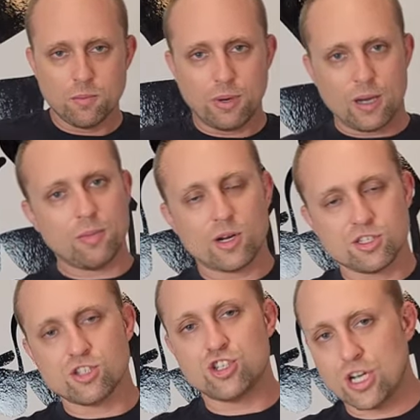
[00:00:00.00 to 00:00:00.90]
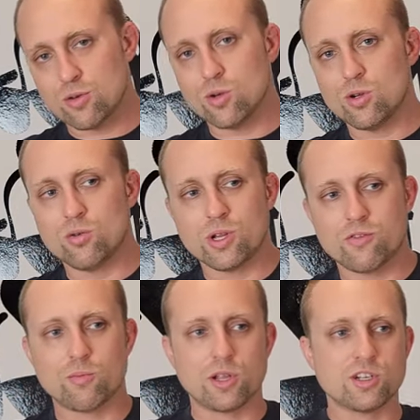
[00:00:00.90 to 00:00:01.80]
bimetals in general, only
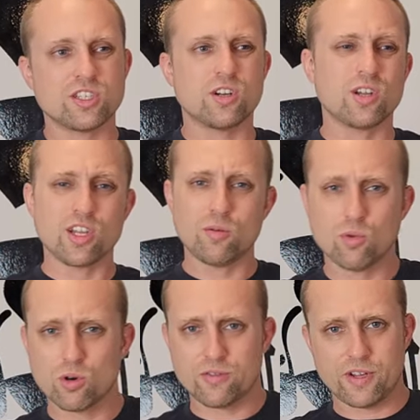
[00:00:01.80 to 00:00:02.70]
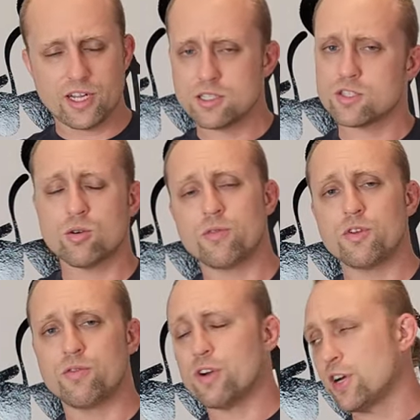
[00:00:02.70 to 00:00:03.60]
for players that are a little more advanced, or if
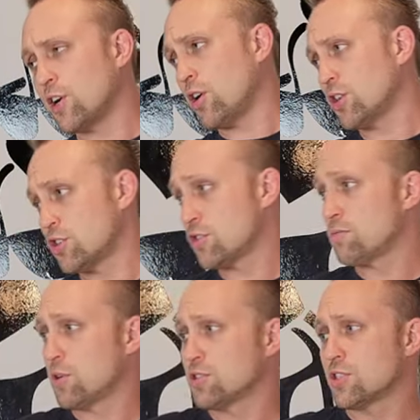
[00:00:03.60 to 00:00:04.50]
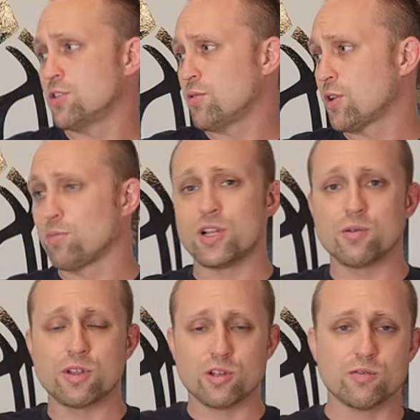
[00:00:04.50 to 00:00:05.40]
you're a very cautious person, you only play
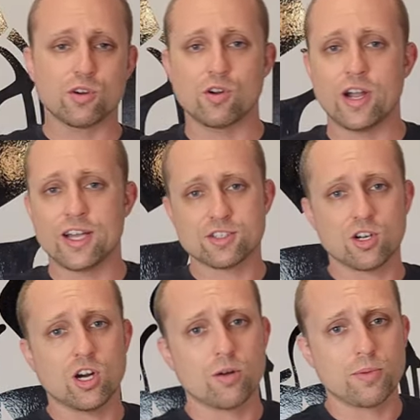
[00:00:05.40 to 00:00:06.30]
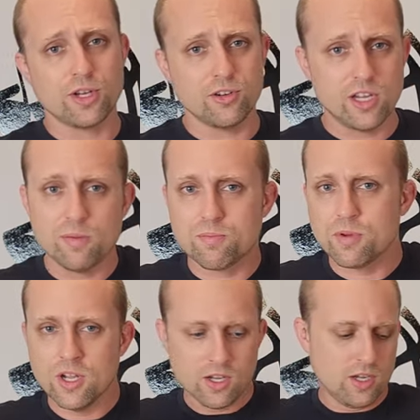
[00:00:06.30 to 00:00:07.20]
really over grass or carpet and keep,
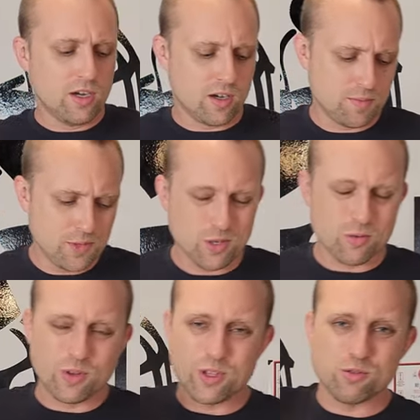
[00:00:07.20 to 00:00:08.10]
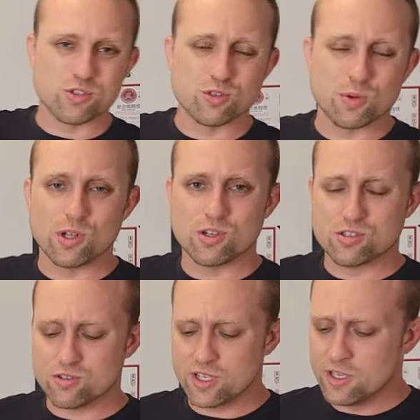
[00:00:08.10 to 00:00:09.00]
um, you don't really use super long
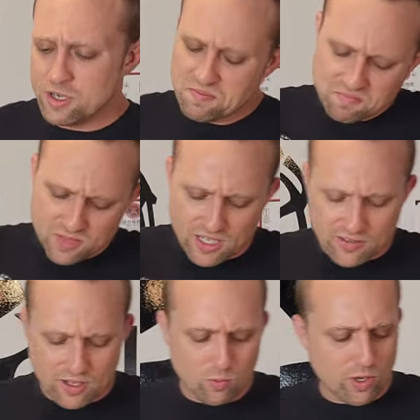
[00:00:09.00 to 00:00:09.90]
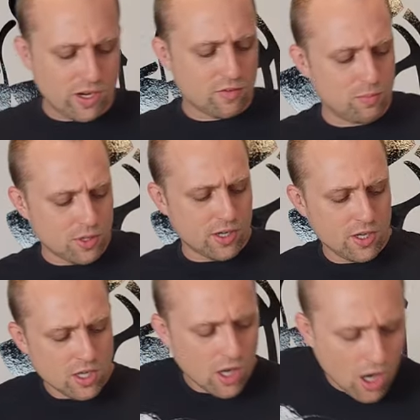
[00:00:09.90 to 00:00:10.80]
string. Yeah, then whatever. But
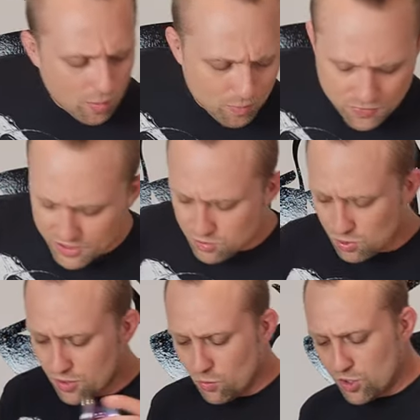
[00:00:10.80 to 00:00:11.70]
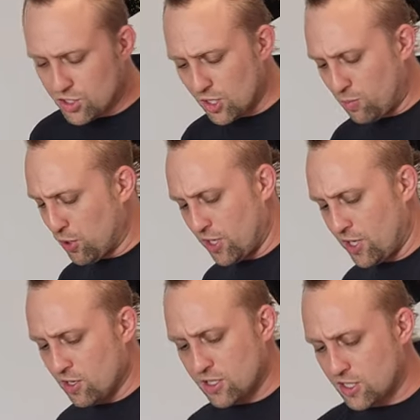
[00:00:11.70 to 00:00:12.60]
um, this one, we're just going to put it
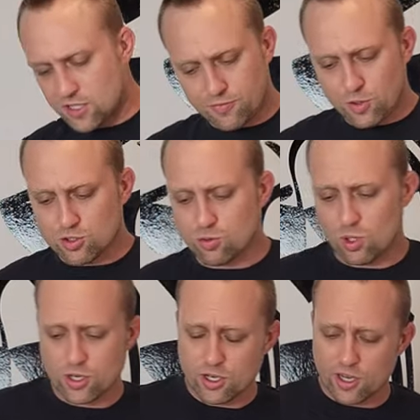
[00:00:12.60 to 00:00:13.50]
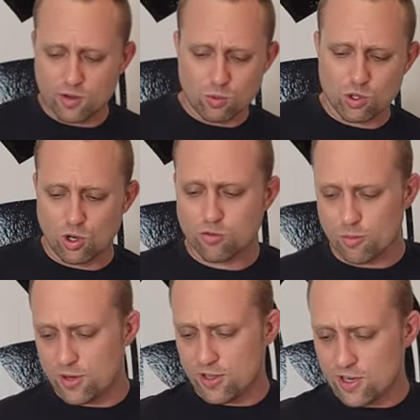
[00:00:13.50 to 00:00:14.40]
here because it's the first one, and we'll go
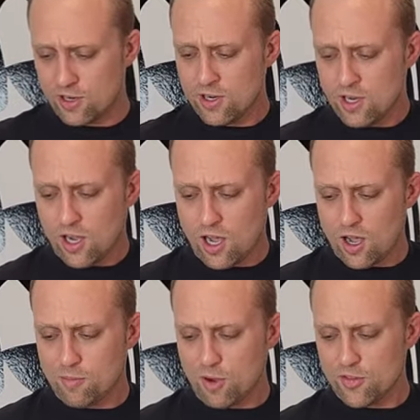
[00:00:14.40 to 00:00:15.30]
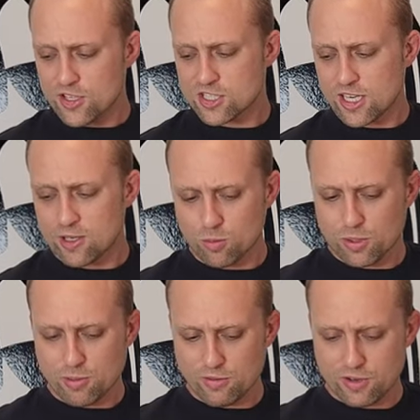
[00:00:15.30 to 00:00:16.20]
from here. Um, this side will
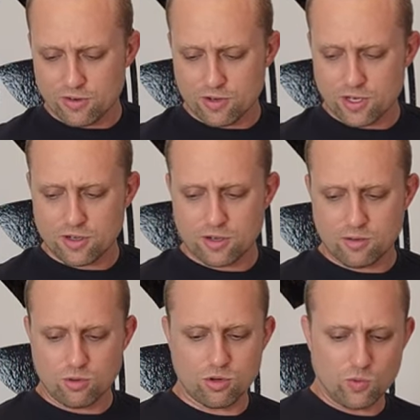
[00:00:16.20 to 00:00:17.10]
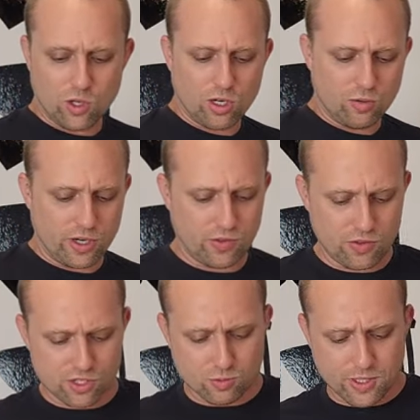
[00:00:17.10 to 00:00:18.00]
be my favorite, and we'll work our way
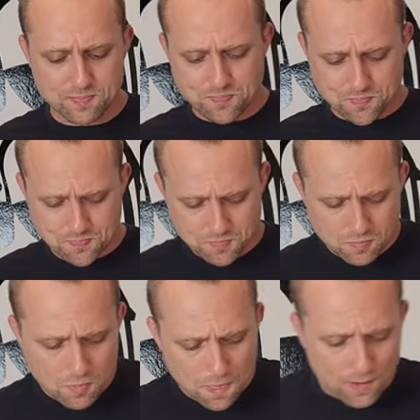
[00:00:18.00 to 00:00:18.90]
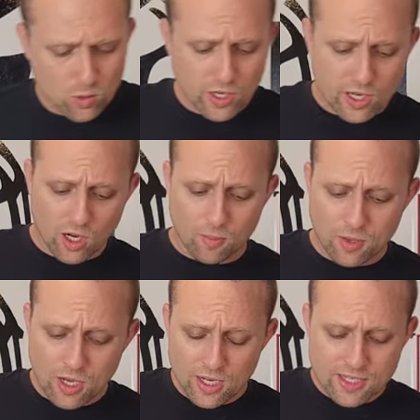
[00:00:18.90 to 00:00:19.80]
this way. Okay,
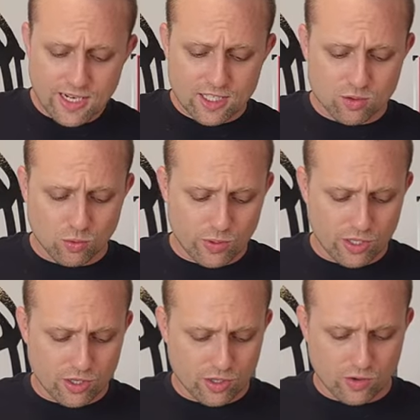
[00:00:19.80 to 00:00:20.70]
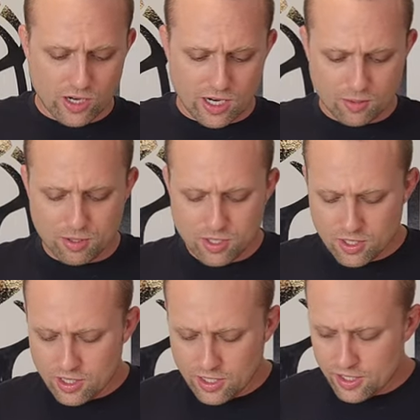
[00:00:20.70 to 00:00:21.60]
um, next one we are going to grab
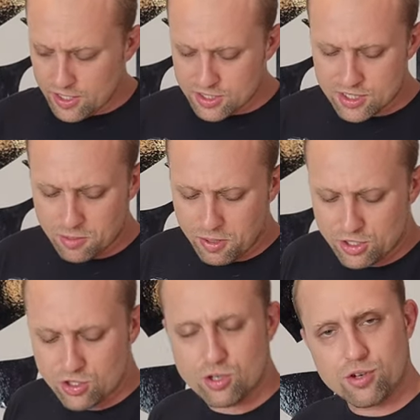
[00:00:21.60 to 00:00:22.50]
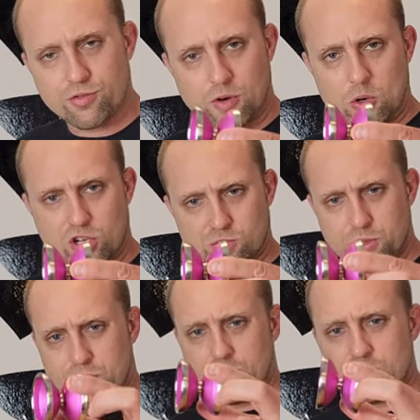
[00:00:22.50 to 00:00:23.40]
is the Magic Yo-Yo Focus
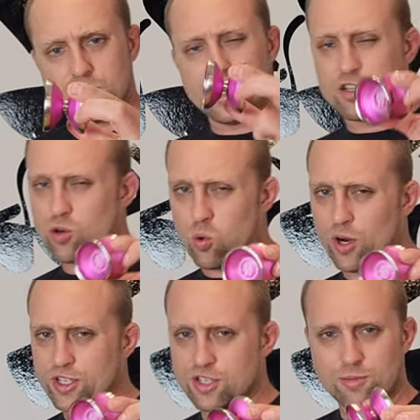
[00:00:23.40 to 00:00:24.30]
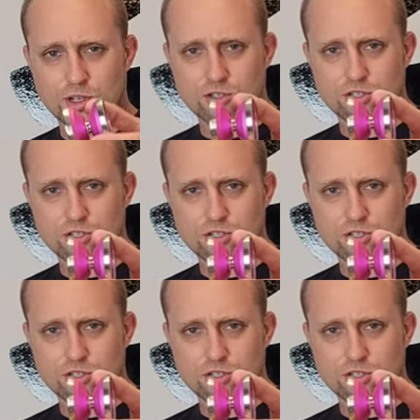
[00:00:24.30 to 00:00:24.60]
because it's quite similar,